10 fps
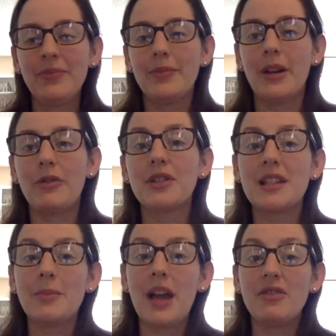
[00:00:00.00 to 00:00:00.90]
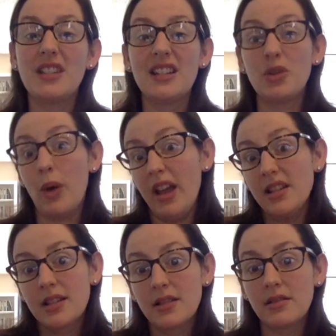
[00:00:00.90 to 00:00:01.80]
But if we're skip counting
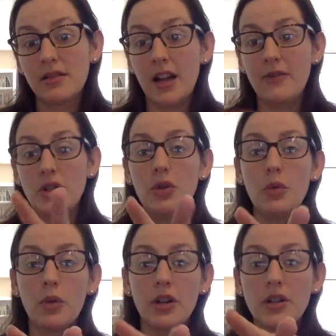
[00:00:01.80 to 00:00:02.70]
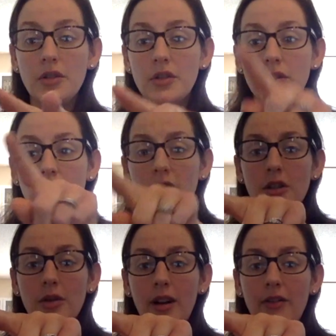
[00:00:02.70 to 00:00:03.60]
twice, I have 2 quarters,
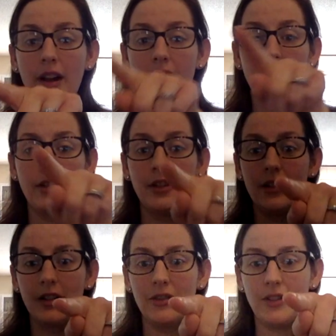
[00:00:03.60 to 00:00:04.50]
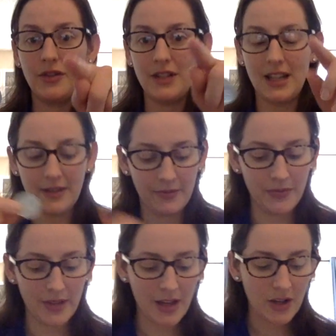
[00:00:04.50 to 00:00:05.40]
25, 50.
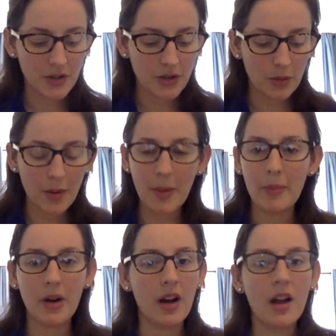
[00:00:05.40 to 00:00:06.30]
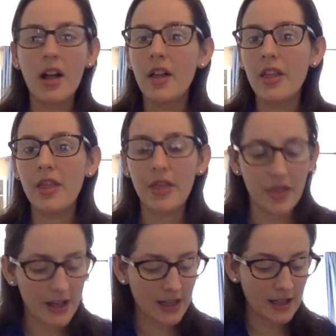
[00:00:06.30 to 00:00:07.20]
So remember,
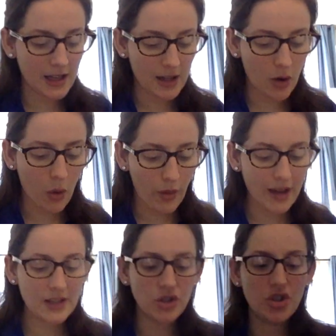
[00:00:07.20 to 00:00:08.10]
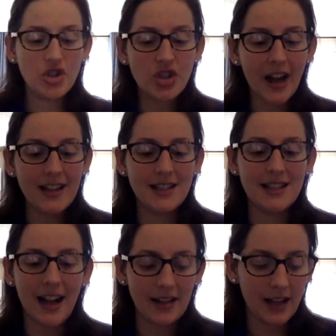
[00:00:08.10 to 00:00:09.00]
the coins just
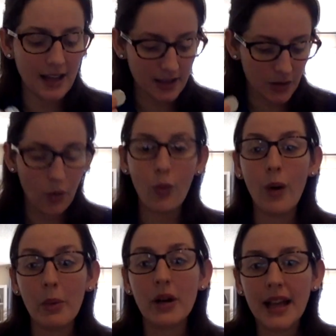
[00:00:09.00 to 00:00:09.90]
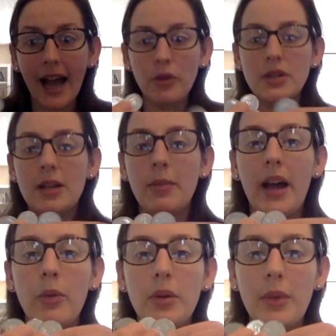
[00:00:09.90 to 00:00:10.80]
tell us what we're counting
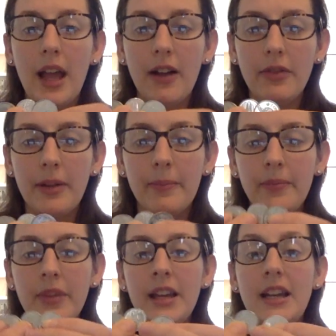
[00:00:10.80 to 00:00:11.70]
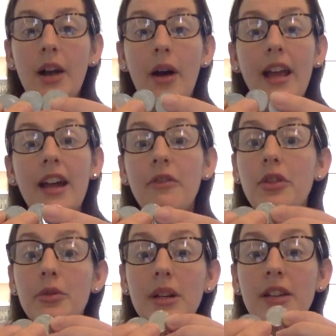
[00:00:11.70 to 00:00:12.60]
by when we have them. Now I have
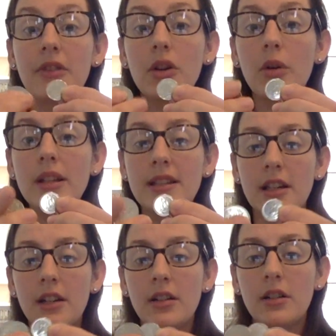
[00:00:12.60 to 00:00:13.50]
3 different coins here.